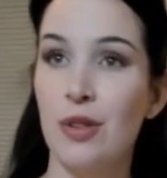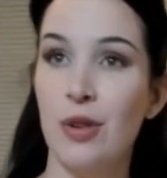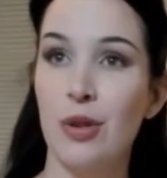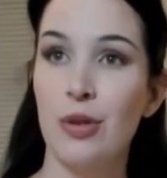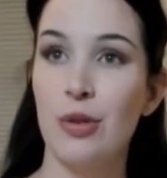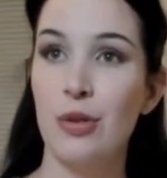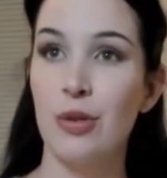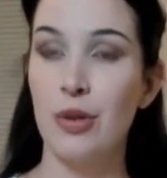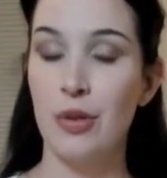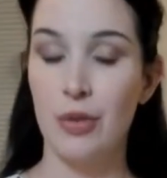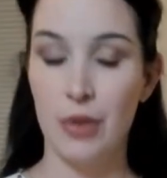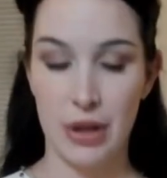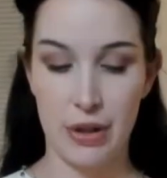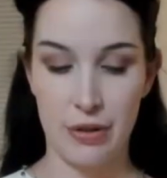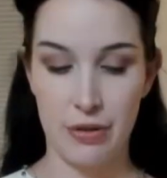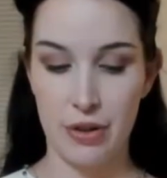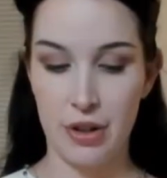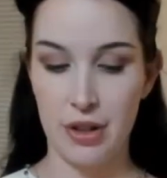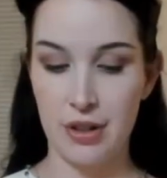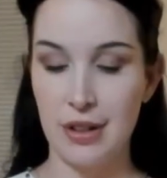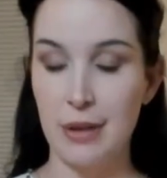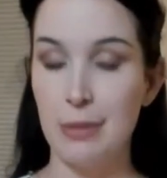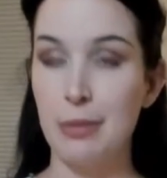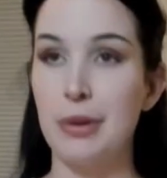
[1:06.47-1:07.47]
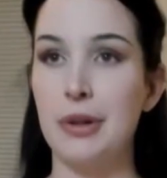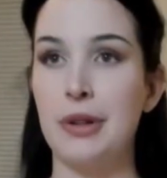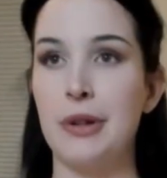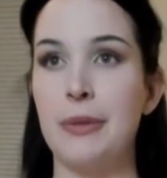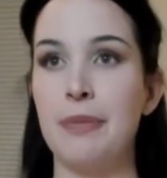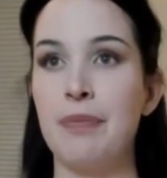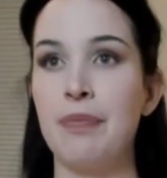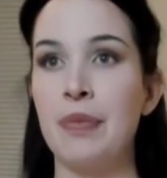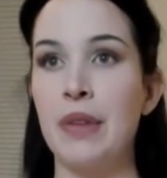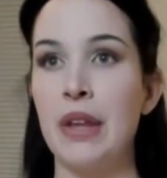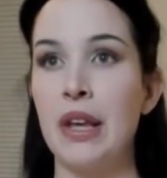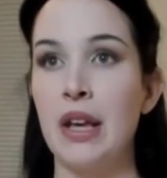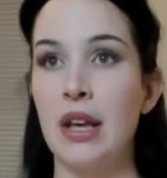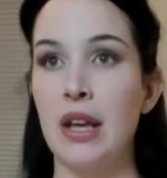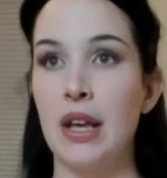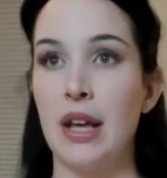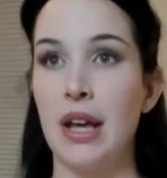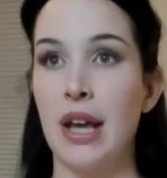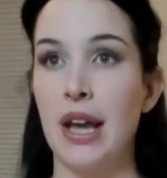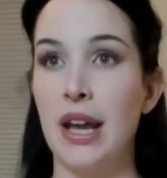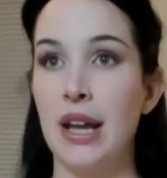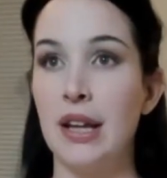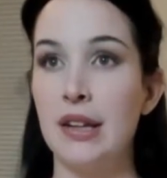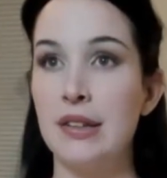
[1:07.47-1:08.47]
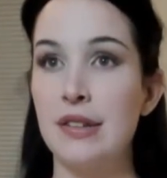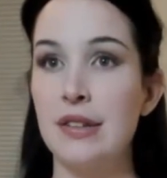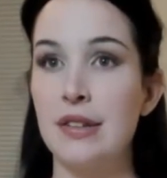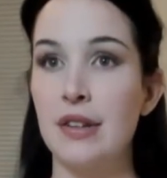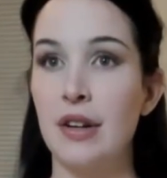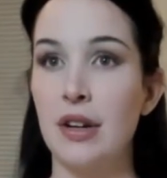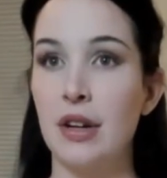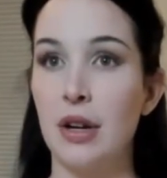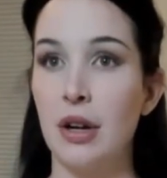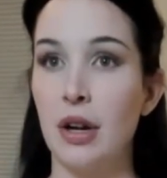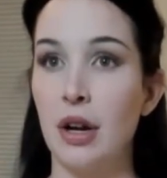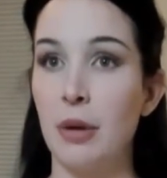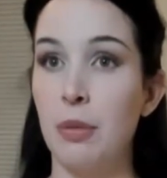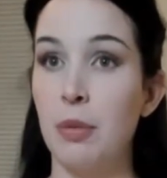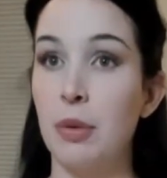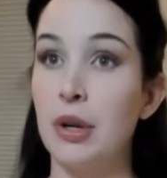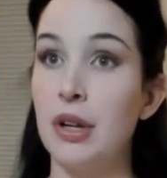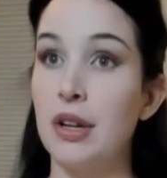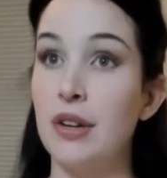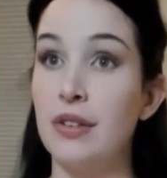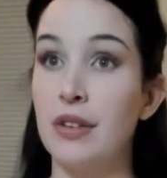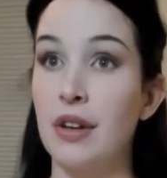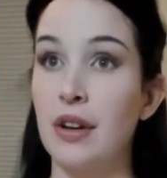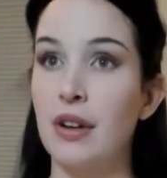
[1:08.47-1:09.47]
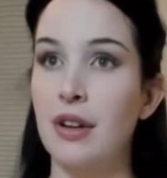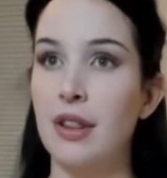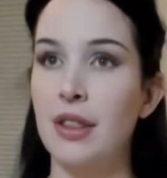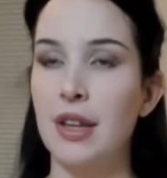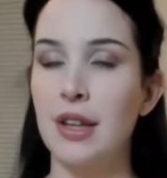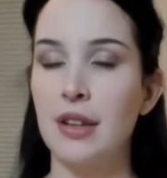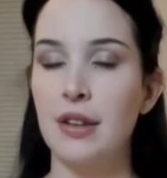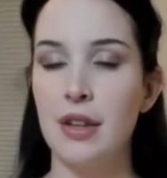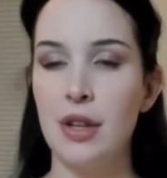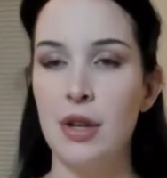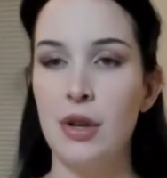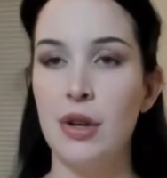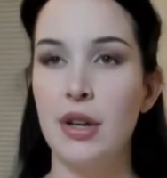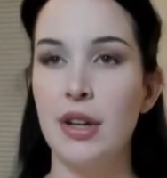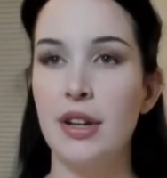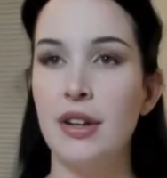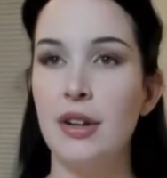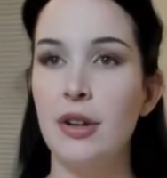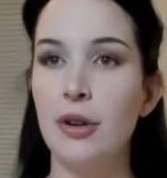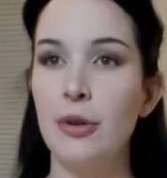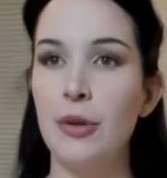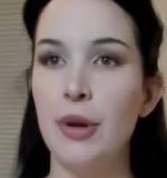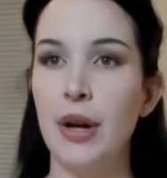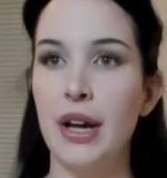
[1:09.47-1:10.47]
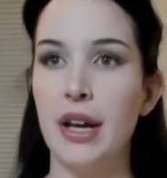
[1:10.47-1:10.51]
So, like for example, hands are a pretty subtle thing that you can do.